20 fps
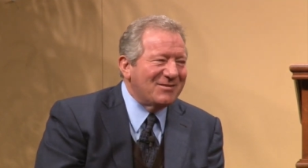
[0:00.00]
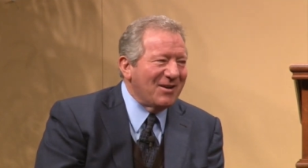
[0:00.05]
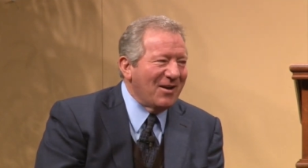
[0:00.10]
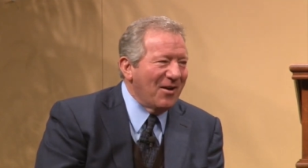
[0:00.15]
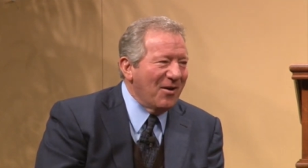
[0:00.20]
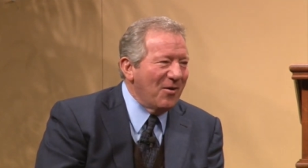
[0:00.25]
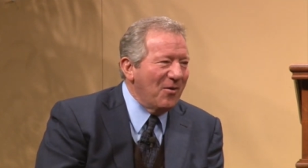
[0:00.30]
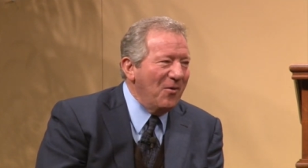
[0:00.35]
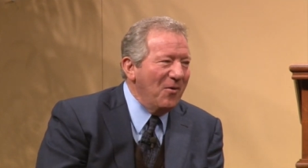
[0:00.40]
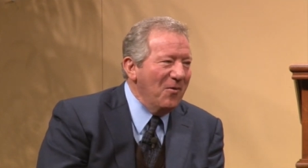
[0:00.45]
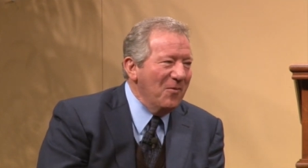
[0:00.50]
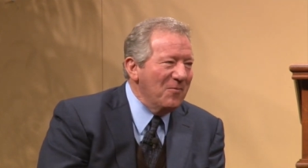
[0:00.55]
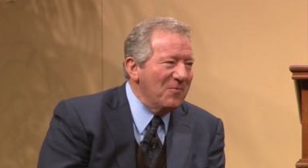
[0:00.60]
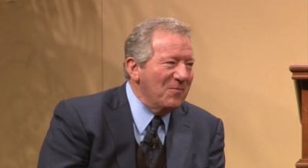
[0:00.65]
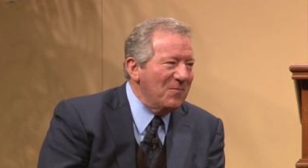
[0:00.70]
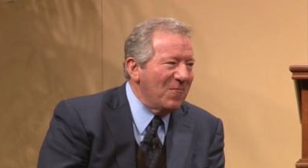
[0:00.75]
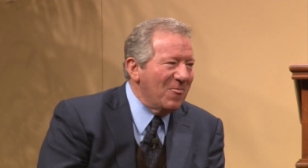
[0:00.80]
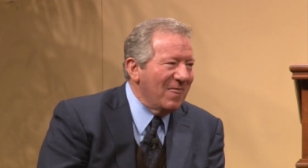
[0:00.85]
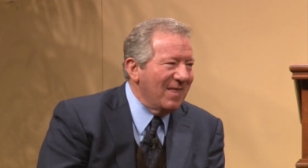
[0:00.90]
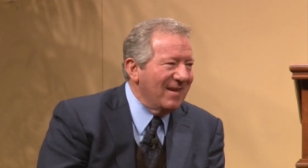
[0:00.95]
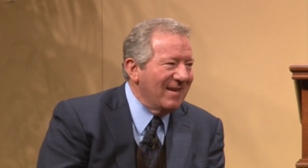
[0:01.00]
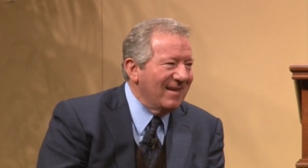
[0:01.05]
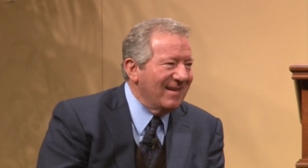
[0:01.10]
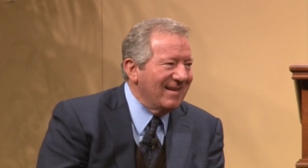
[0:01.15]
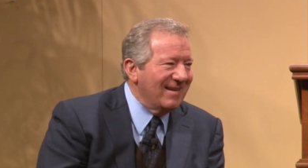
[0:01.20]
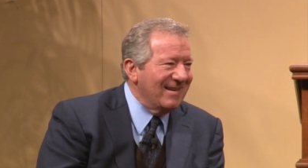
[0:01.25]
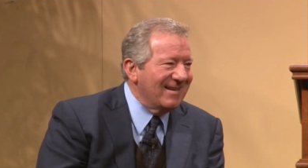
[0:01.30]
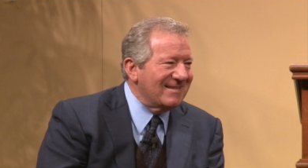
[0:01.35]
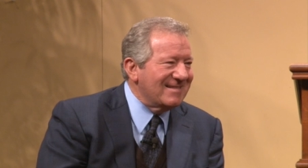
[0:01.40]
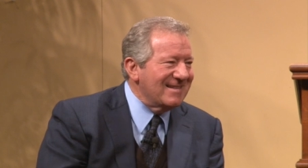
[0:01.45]
so,
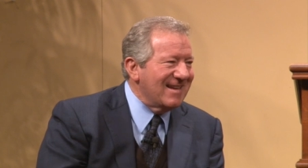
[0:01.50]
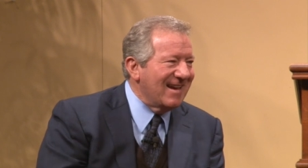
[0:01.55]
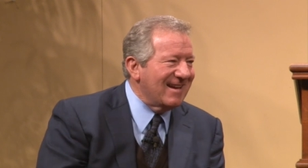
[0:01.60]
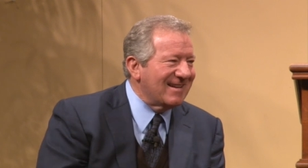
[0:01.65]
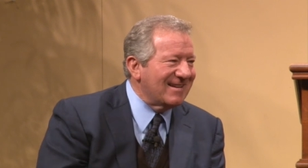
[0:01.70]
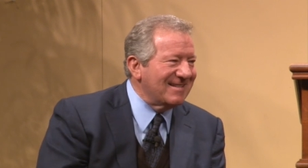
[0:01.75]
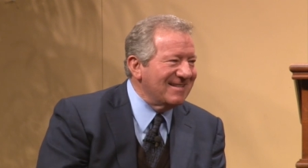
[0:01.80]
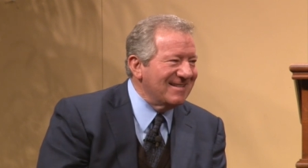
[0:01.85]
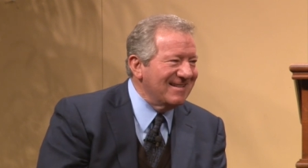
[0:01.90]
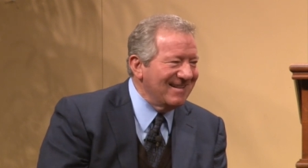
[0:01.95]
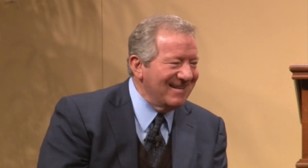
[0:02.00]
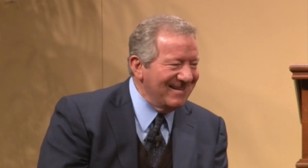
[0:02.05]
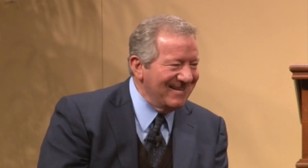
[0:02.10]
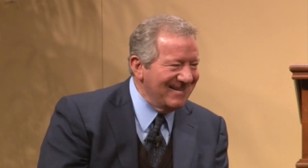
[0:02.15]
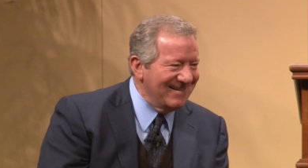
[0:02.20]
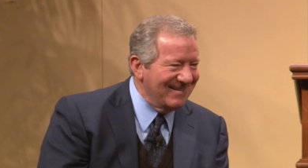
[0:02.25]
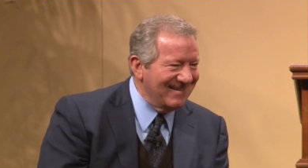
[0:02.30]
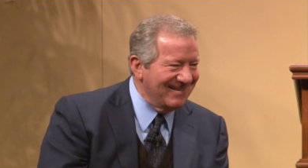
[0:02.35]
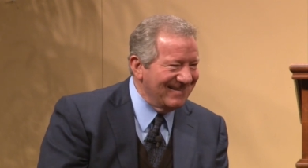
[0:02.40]
isn't that good?